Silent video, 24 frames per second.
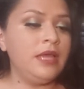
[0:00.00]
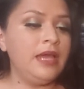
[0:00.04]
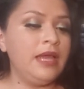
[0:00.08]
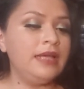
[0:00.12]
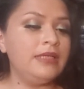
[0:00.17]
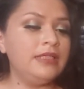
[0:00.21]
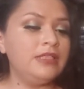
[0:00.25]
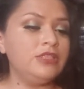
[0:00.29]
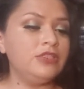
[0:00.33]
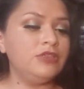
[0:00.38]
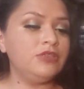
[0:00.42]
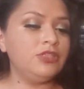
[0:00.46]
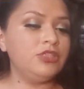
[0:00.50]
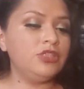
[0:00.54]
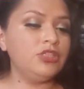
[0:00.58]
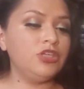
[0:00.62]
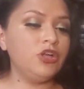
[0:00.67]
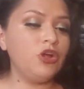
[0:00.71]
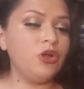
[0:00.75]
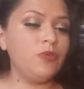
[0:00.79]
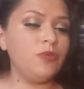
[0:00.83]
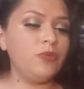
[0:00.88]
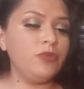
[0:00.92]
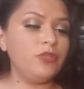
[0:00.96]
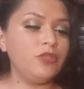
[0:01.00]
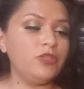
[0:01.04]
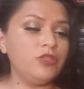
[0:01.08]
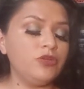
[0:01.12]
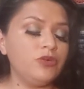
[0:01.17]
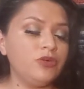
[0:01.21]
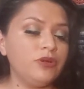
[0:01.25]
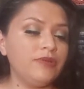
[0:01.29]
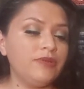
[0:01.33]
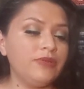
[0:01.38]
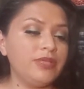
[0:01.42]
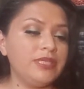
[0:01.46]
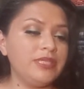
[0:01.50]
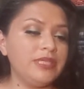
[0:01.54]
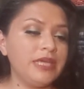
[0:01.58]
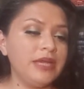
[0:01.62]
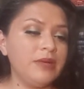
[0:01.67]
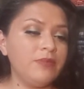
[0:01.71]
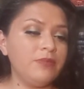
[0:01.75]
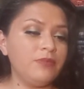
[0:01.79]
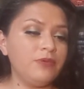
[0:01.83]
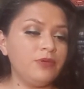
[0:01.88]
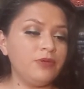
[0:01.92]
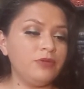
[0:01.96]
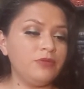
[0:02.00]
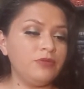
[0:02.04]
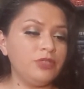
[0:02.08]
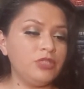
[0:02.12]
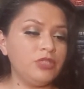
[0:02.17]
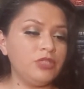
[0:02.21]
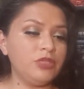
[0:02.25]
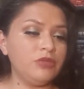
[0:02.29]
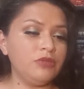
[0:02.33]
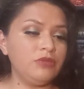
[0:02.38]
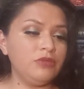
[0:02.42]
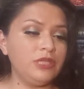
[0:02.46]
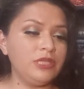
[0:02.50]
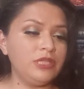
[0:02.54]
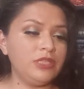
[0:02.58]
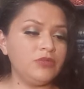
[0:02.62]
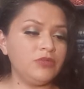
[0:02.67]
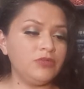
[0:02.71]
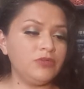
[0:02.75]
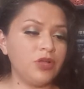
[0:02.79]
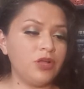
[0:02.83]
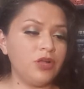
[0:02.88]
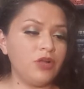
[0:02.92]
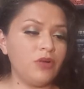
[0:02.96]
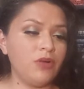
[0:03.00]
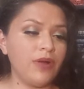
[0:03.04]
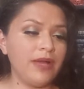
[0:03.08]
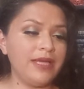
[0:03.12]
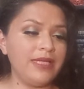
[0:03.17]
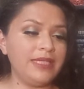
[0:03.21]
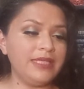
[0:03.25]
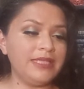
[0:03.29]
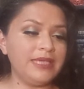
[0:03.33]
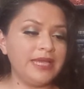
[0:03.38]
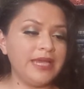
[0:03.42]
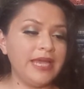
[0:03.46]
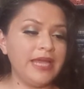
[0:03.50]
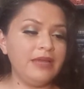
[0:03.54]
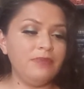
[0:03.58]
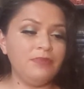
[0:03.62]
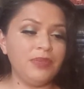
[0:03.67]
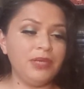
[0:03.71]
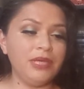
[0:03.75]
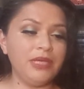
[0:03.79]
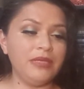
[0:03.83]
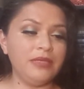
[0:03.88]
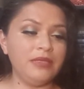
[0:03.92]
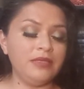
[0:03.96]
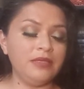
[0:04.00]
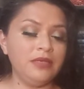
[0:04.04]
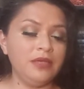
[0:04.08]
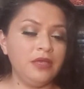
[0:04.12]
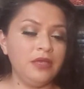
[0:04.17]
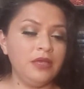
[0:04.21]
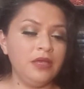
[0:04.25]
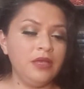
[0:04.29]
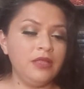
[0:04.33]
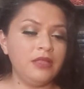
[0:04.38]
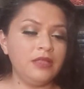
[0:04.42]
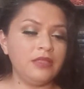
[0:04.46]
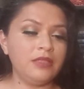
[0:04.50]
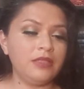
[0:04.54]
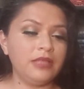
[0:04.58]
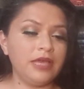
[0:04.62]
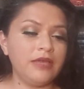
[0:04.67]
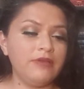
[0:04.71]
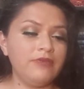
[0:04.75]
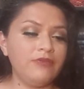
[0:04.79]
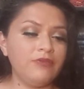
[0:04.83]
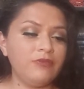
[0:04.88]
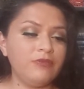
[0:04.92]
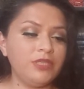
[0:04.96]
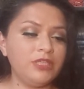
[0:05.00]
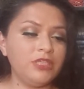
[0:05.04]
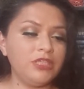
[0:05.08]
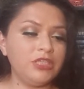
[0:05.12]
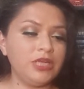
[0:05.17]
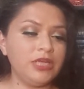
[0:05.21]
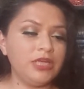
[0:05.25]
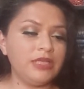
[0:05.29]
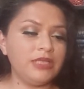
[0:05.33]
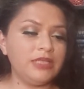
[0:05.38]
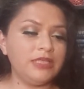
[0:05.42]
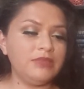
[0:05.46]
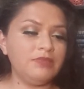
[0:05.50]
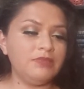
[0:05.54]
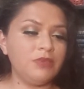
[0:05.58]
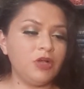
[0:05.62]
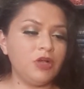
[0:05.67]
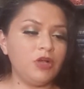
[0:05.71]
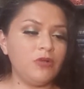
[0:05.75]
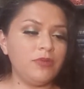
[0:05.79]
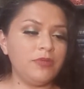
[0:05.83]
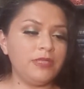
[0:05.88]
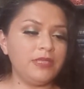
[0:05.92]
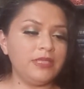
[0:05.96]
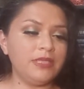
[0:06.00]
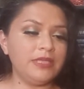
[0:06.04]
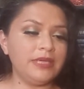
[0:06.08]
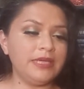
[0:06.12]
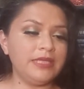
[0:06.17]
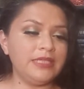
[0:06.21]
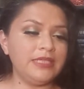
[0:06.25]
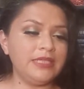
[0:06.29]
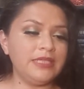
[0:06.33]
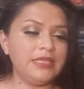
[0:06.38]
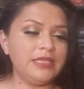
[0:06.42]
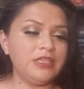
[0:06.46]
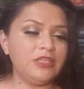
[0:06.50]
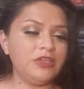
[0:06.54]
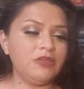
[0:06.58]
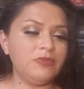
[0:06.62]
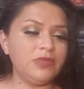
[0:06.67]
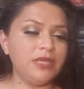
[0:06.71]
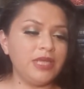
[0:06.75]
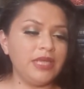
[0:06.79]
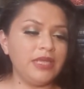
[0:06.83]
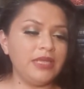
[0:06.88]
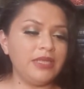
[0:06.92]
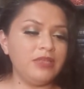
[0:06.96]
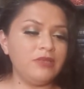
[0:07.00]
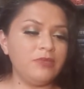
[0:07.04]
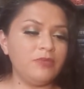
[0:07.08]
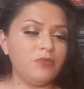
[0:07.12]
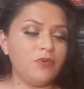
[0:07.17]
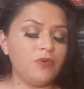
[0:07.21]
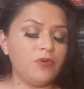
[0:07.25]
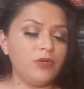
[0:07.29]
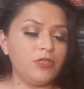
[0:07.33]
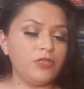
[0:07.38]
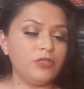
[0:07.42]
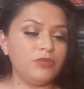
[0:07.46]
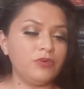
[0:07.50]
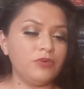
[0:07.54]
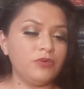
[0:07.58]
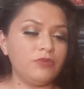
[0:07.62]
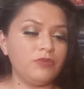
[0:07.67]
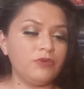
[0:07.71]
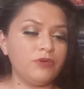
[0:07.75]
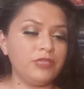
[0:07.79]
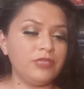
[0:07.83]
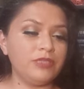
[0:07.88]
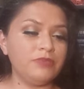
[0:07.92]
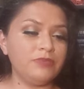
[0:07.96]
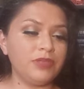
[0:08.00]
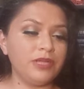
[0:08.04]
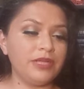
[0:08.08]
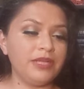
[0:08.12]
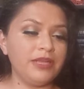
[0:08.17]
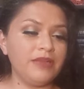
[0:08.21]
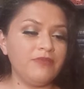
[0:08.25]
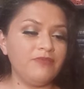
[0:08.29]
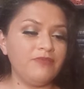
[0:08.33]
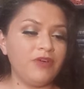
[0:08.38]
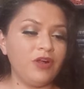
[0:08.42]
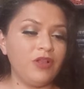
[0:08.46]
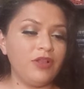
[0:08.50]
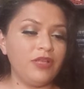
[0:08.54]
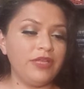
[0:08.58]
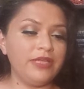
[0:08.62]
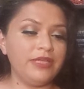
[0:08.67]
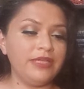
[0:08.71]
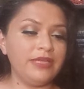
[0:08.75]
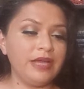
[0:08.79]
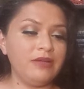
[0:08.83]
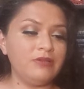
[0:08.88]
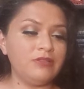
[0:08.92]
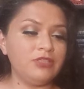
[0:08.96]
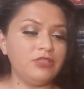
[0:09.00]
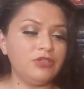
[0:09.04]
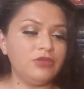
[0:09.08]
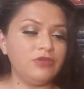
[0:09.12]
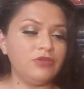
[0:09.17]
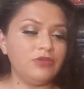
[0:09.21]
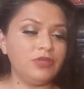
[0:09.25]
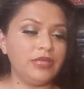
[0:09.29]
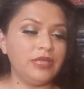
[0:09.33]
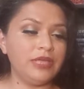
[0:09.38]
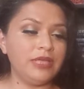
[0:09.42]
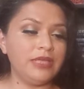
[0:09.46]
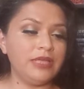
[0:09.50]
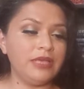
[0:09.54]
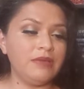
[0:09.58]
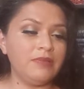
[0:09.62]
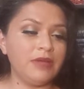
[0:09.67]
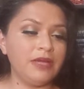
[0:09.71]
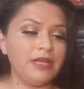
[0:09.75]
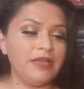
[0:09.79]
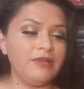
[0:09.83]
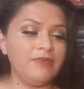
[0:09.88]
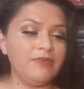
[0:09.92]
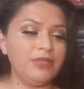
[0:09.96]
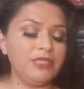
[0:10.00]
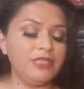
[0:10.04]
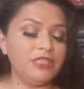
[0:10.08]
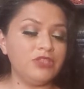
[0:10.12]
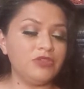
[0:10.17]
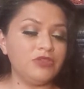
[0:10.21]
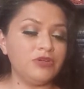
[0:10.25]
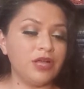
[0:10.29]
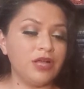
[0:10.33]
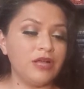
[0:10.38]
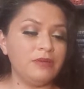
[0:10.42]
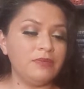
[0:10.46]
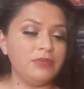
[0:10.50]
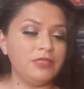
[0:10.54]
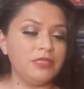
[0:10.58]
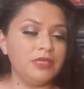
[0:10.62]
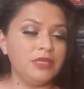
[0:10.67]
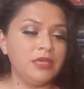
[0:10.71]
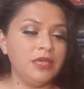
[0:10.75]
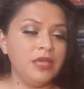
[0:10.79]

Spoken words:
As soon as she opened the door of the damp room, she knew things were not quite as they had been. The light from the shadeless bulb on the landing illuminated the boards where Rory's blood had fallen, now so clean they might have been scrubbed.